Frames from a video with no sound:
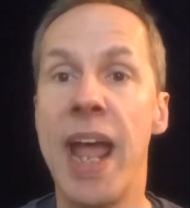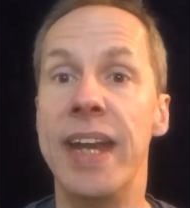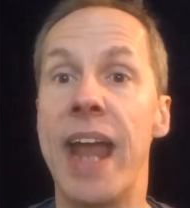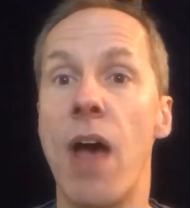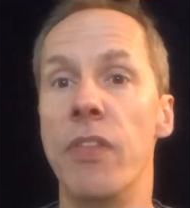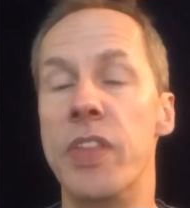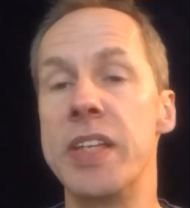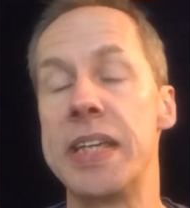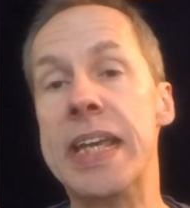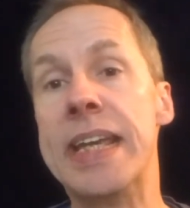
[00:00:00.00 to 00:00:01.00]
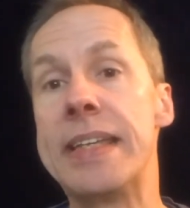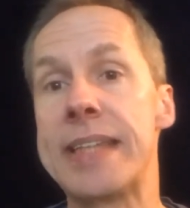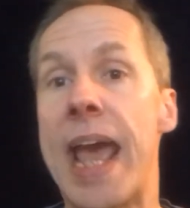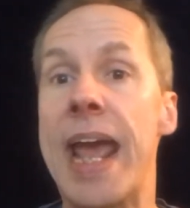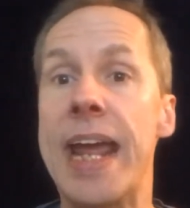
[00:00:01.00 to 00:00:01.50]
Now, this
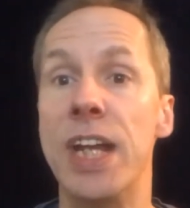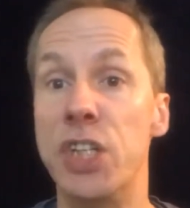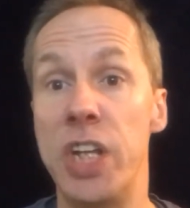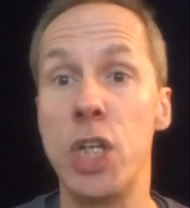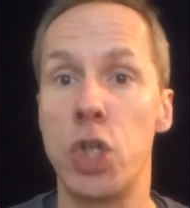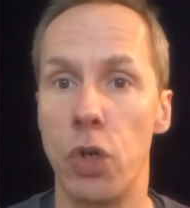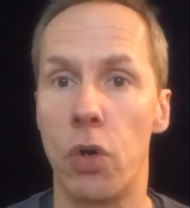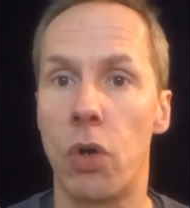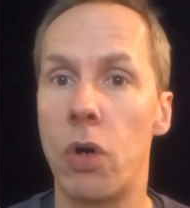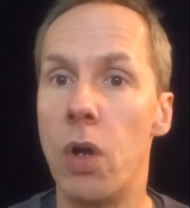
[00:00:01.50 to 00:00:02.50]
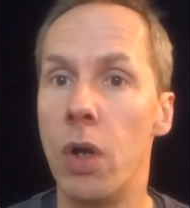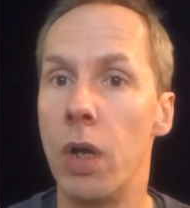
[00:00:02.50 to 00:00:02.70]
is a digital